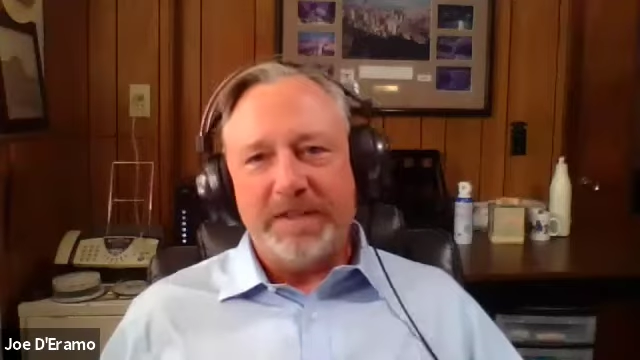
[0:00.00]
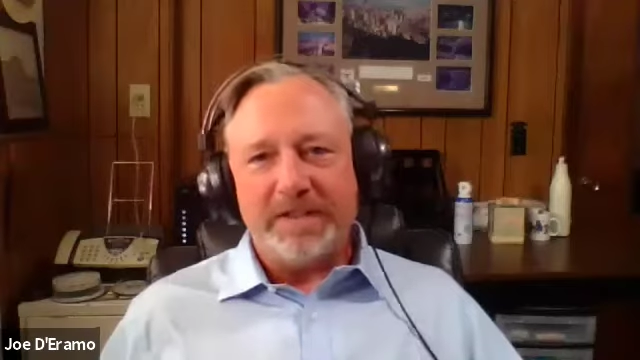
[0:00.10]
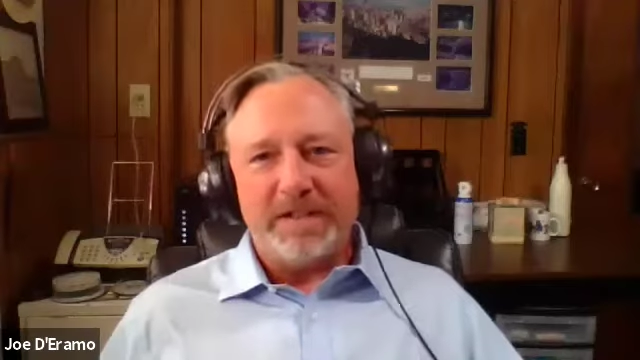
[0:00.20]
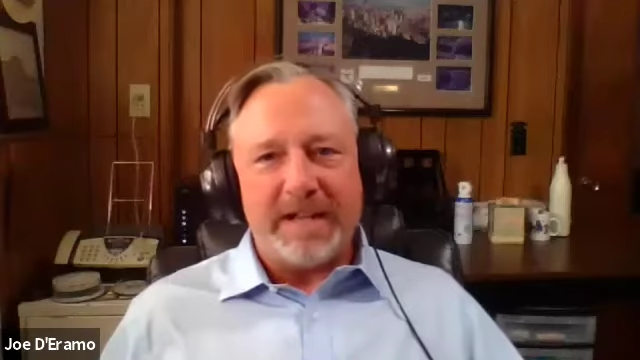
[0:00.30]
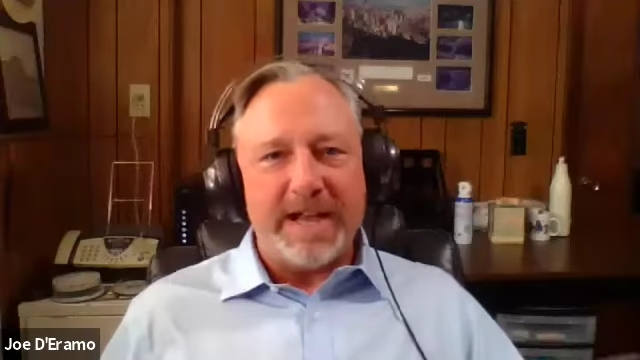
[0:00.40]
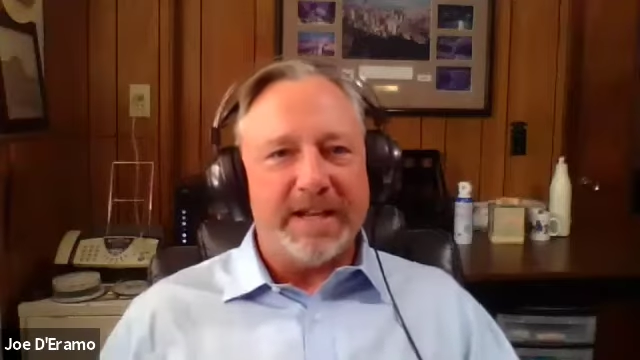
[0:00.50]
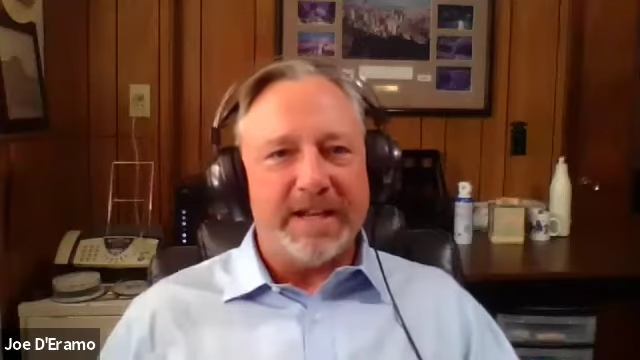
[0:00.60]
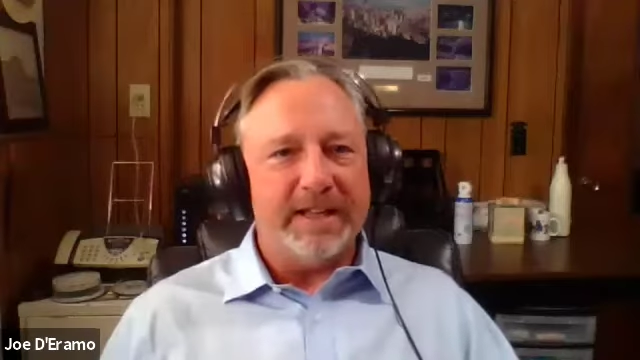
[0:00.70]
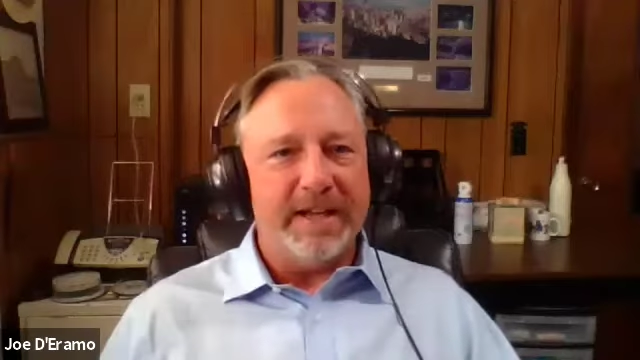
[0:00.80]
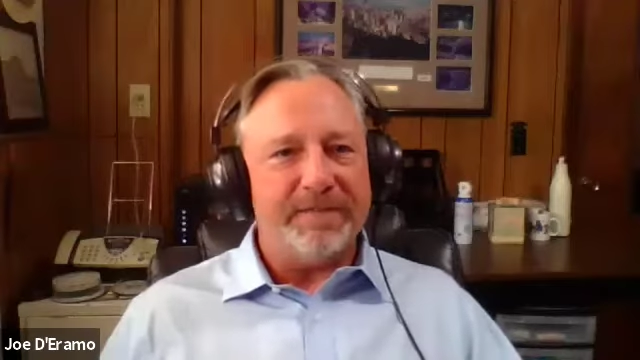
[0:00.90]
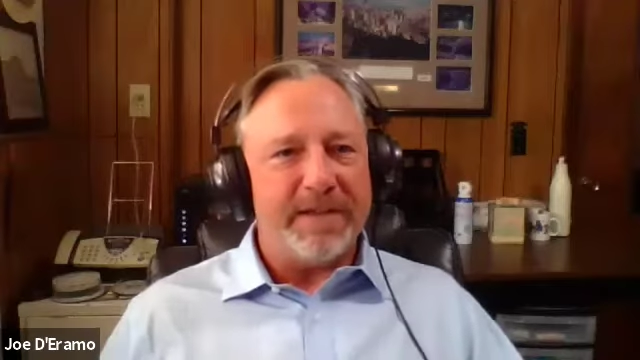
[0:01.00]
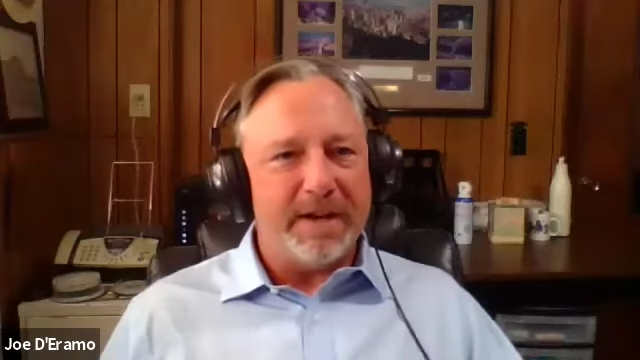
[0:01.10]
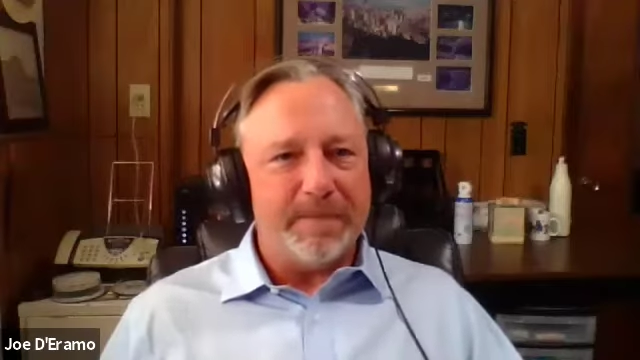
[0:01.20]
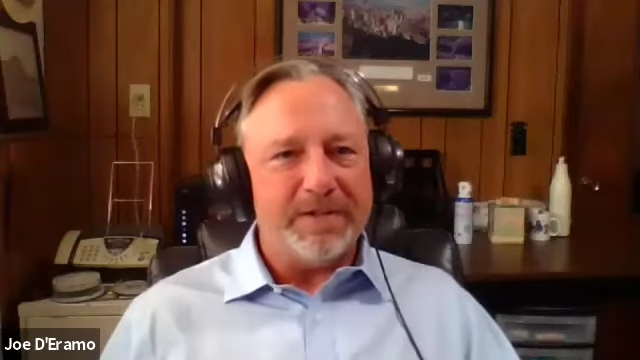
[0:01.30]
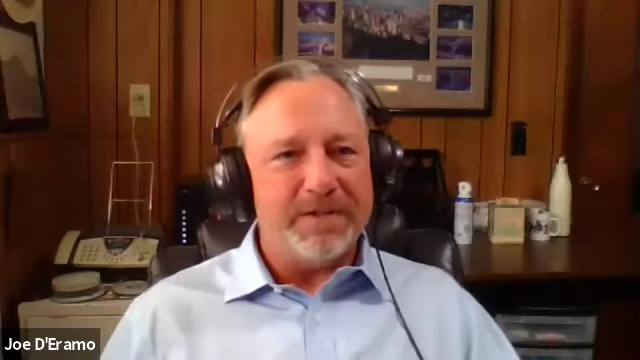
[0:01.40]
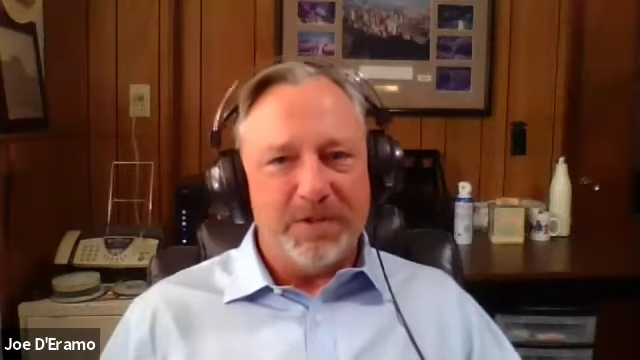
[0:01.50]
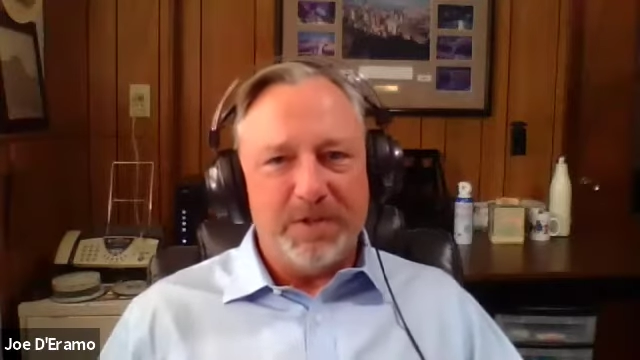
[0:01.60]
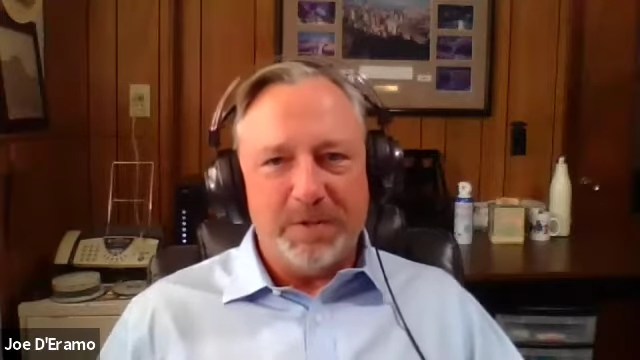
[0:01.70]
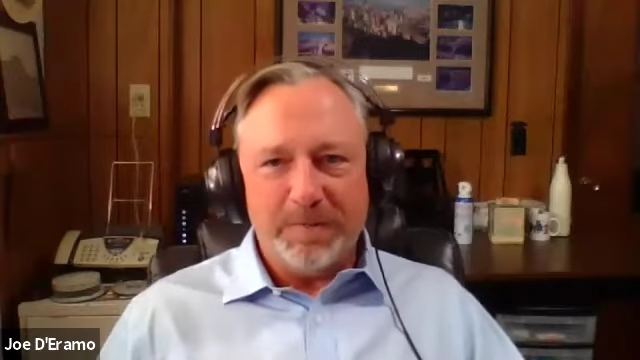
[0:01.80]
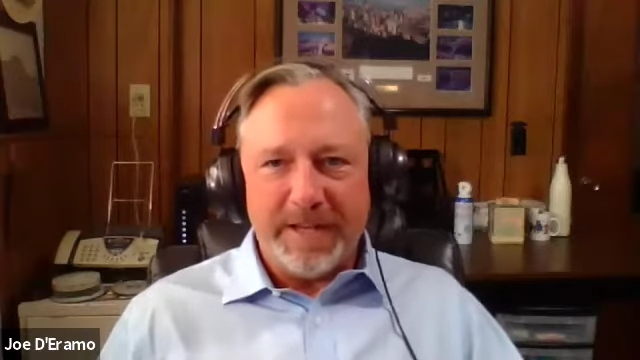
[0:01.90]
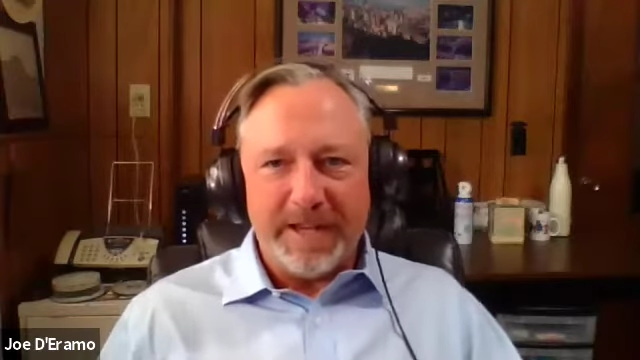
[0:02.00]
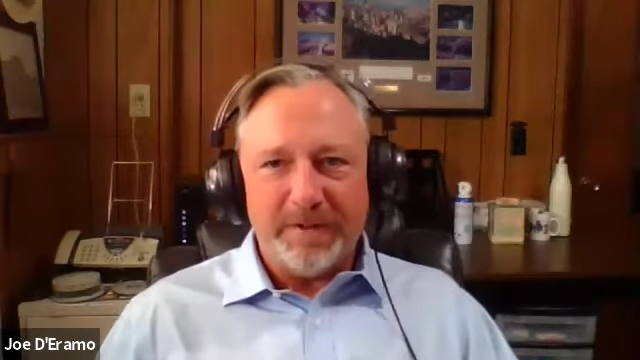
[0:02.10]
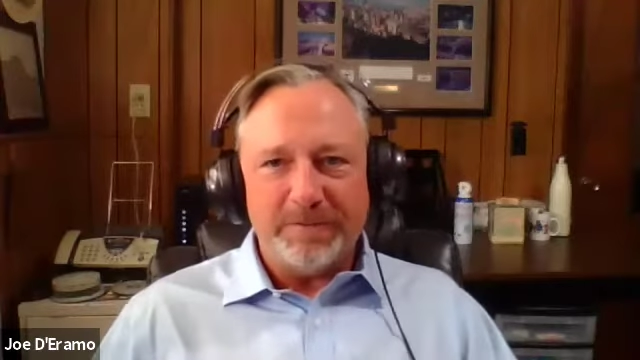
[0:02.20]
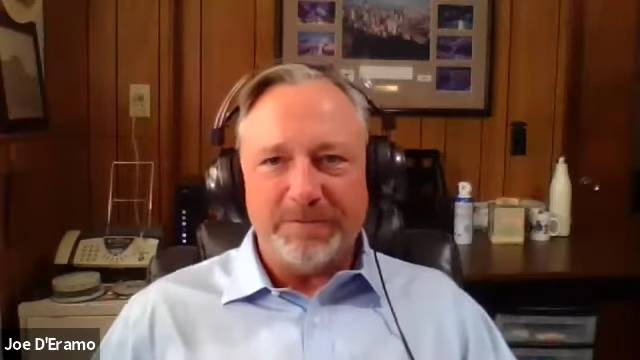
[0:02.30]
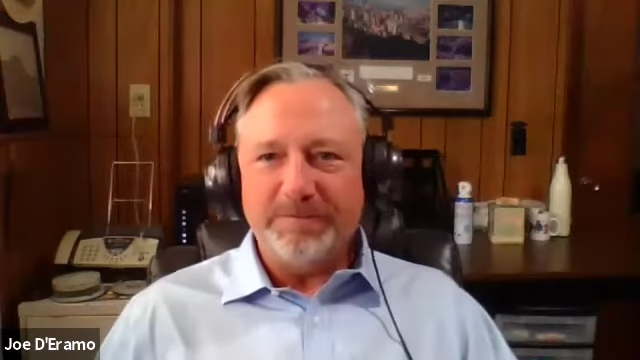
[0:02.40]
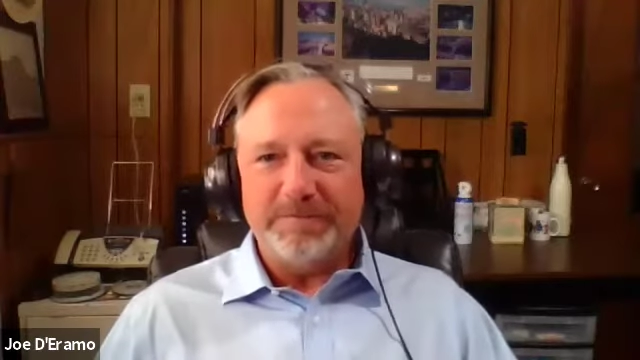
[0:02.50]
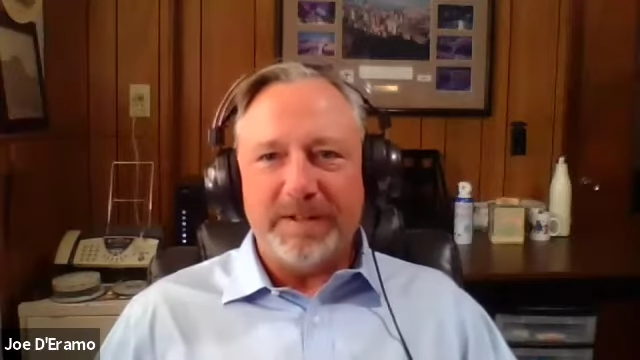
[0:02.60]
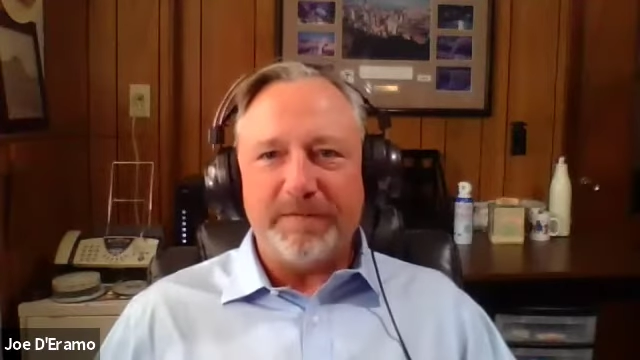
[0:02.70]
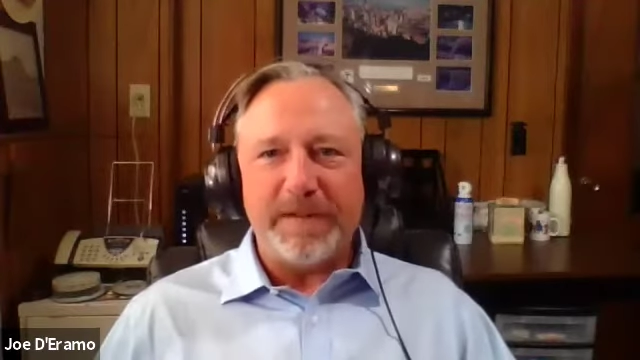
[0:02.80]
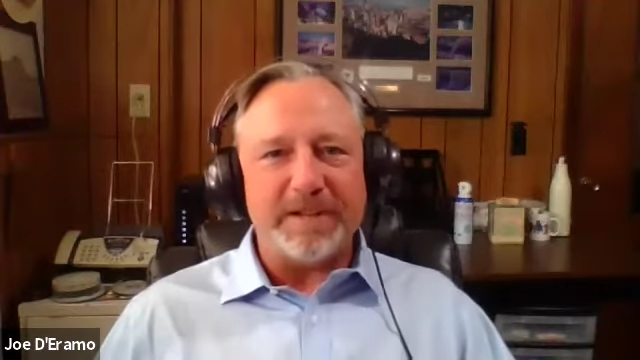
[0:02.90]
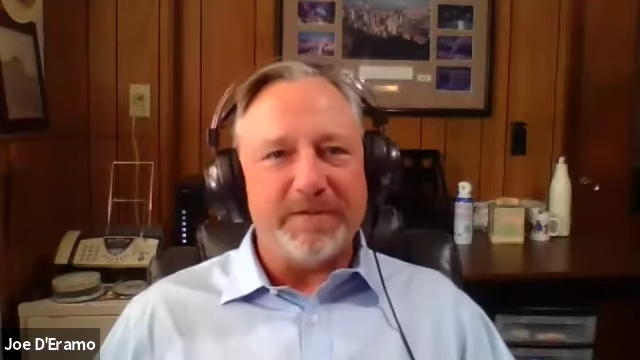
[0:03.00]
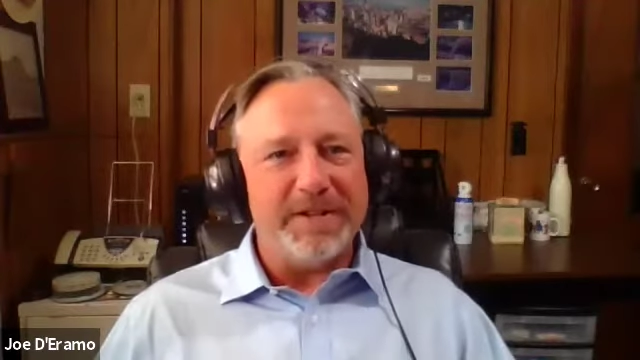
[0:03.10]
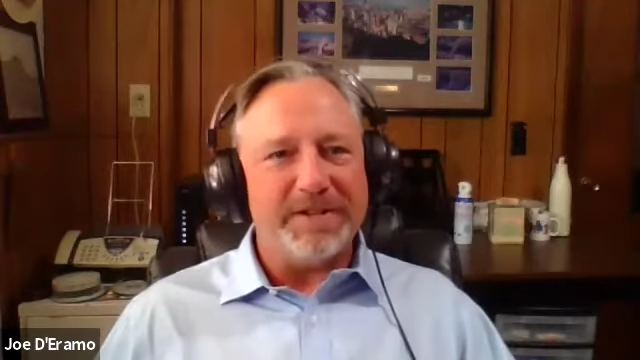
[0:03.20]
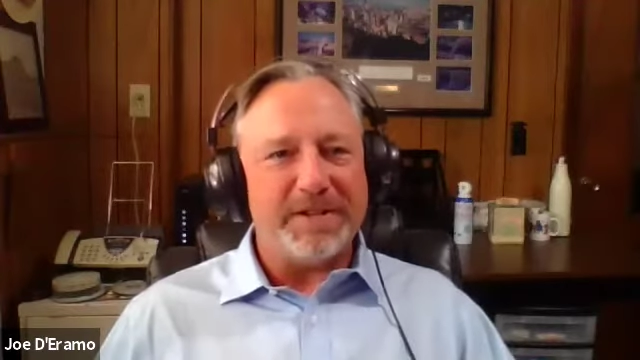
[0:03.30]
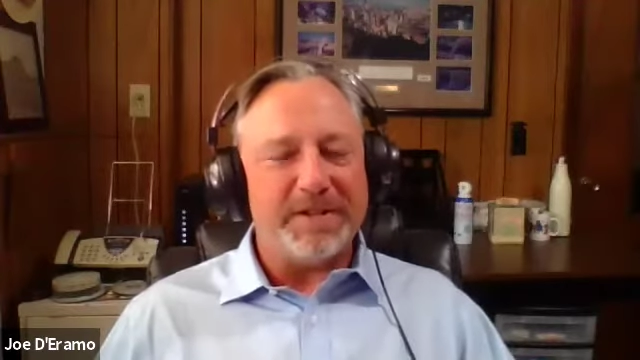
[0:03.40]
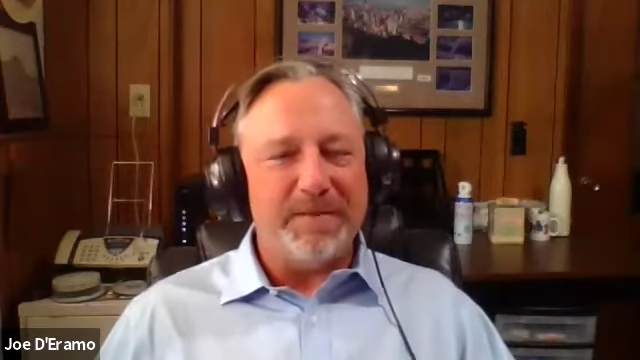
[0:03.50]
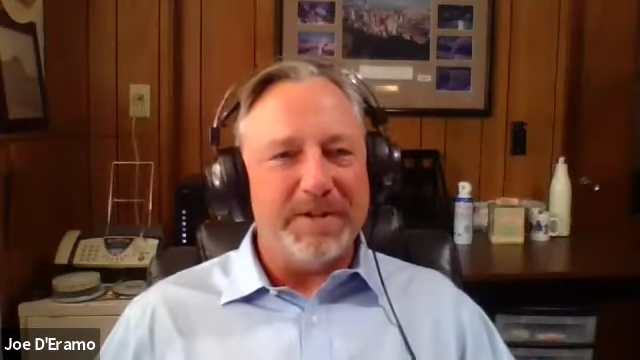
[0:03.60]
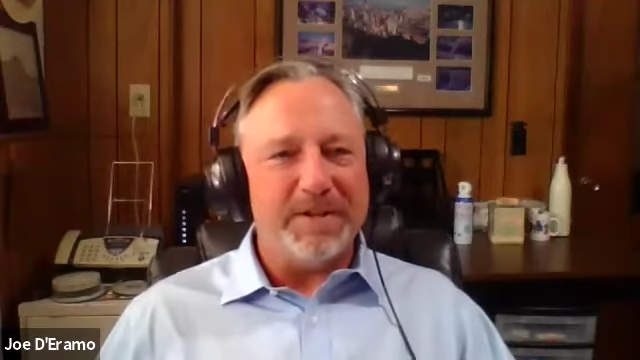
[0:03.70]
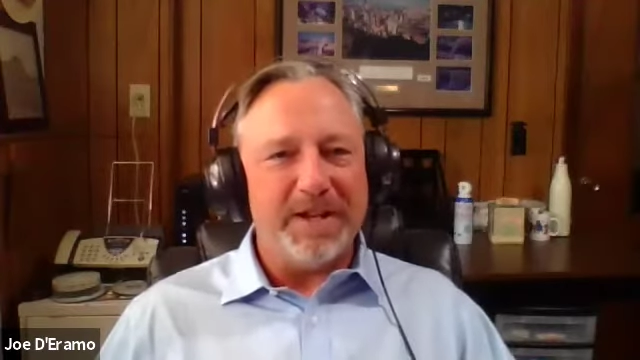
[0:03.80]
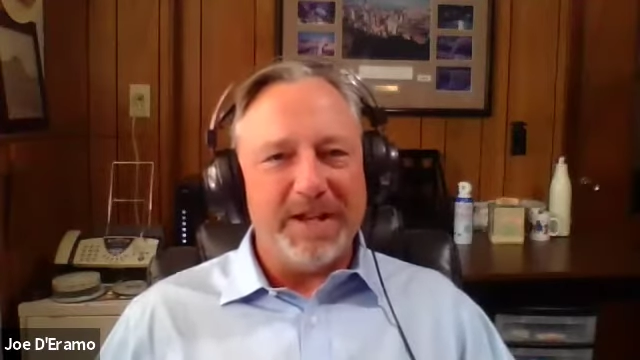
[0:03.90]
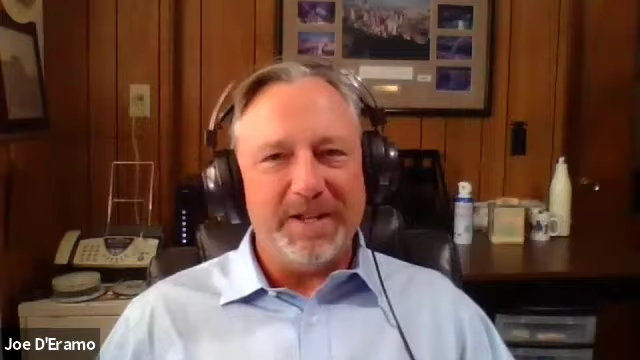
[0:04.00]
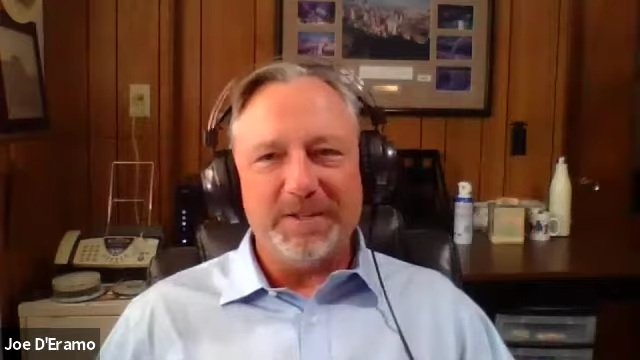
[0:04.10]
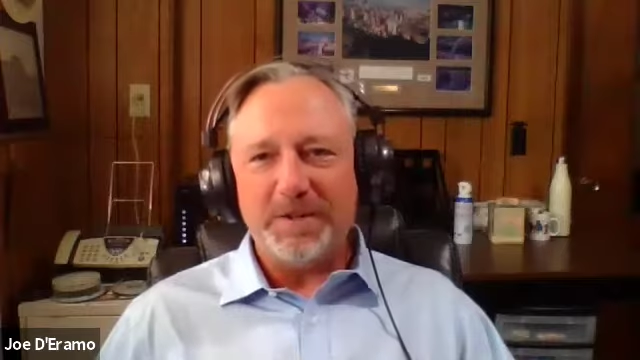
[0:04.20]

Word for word: one that kind of got left out about Zoom and how effective it is at communicating.